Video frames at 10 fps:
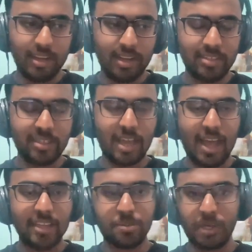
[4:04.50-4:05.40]
it
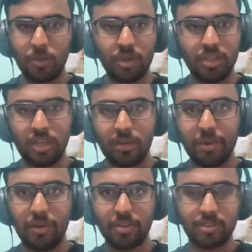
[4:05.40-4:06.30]
has been worth it
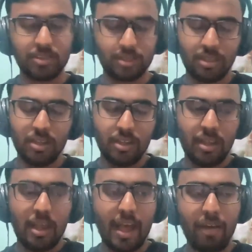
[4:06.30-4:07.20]
because
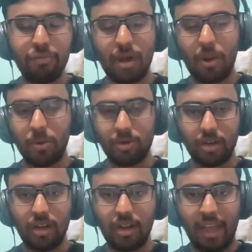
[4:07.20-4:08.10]
I have found
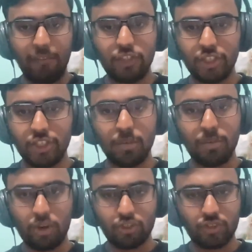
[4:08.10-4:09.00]
life-changing
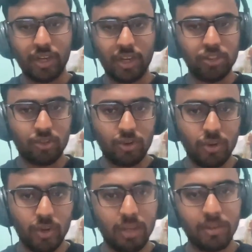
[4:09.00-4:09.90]
opportunities through
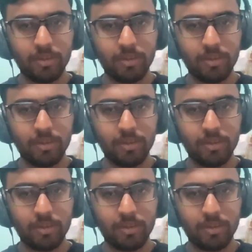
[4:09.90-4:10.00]
Twitter.